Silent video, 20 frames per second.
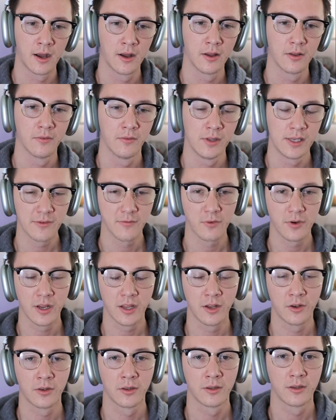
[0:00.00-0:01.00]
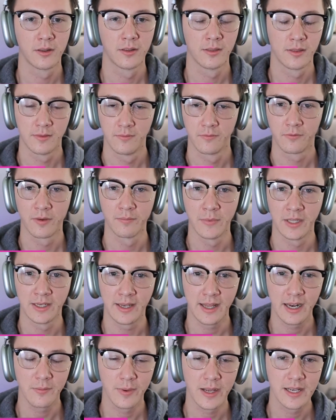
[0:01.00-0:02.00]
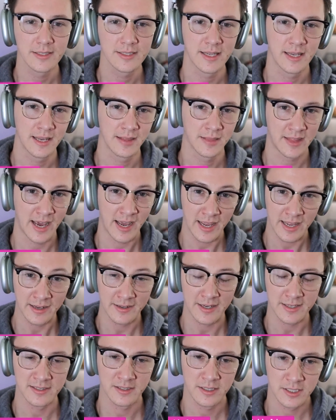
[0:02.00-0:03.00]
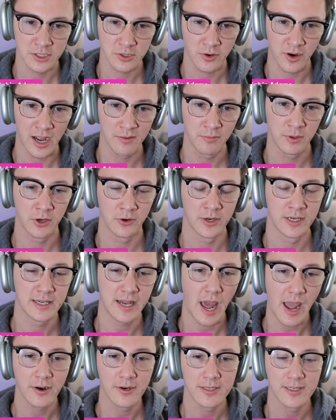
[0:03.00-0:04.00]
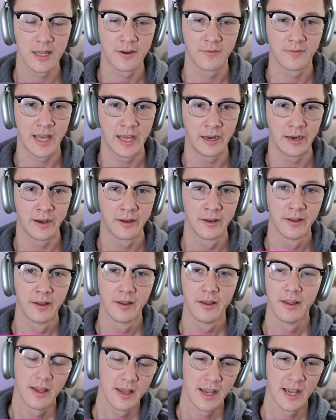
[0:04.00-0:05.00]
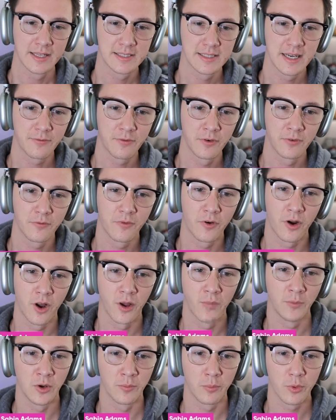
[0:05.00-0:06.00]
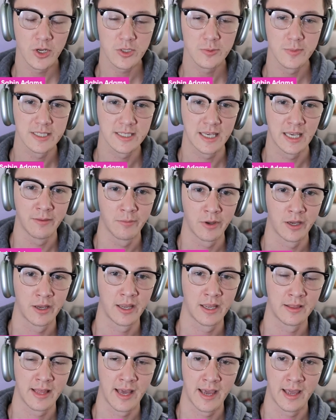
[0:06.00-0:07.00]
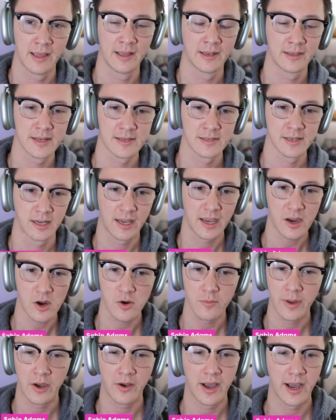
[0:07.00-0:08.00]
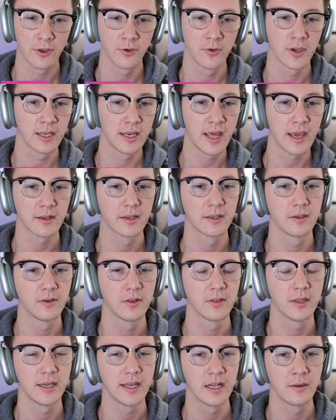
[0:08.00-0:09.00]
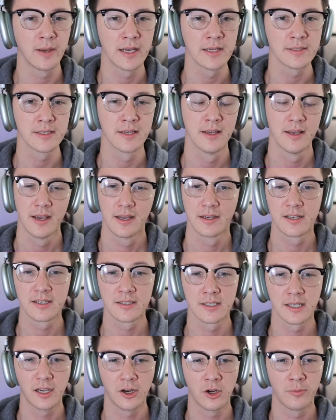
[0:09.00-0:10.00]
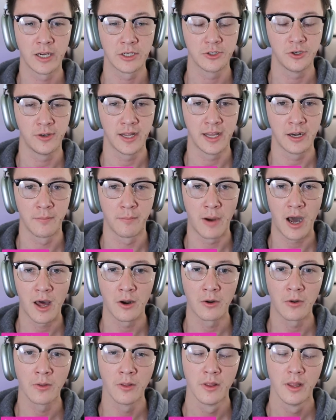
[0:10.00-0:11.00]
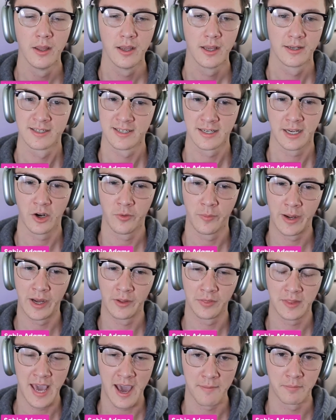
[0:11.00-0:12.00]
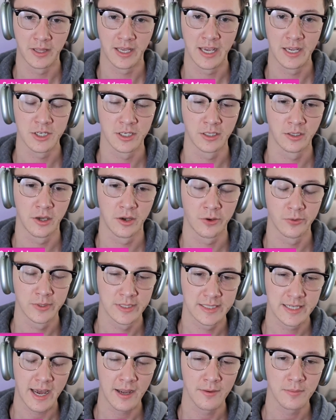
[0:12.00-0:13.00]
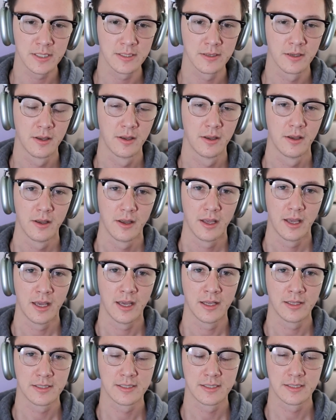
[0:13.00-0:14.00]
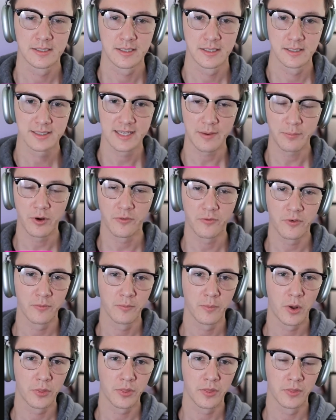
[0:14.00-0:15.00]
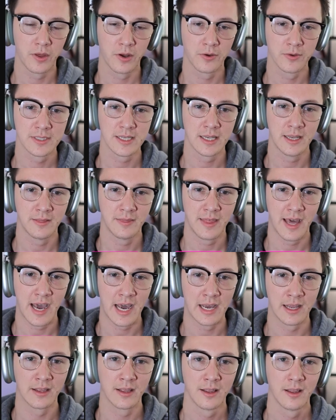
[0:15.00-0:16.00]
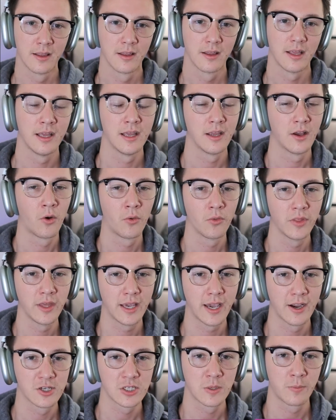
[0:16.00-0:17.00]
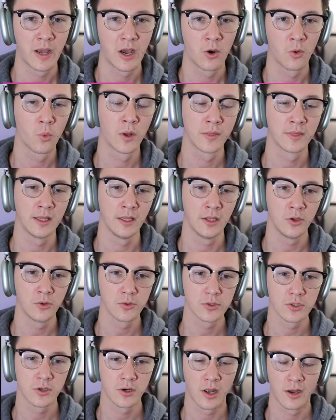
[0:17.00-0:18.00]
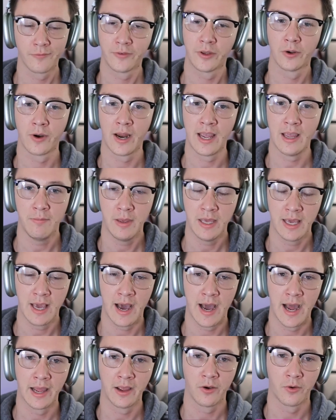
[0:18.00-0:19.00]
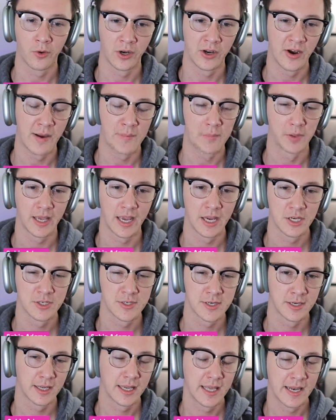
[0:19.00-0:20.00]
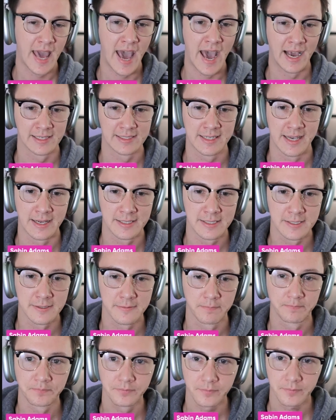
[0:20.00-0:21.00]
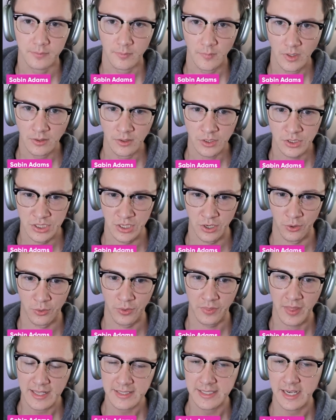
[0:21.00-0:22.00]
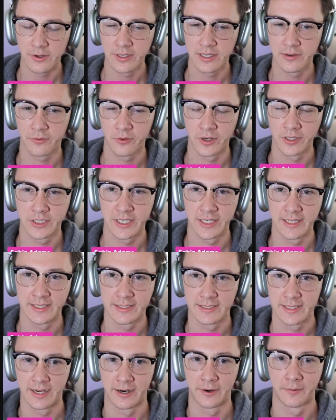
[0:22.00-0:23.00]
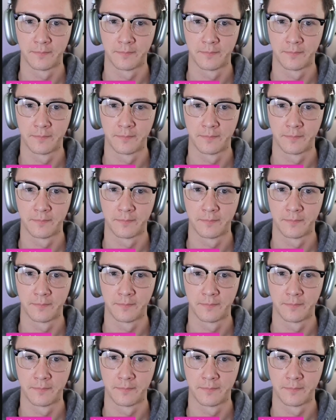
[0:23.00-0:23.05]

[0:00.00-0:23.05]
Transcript: different from the database in that it doesn't describe your entire set of data. It's different from your Prisma schema in that it doesn't care about how you connect to the database, it doesn't care about your data model, it doesn't care about the application code's types. It's separate from both of those in that it only cares about what the user of your API or your application can access. So that's how it differentiates there.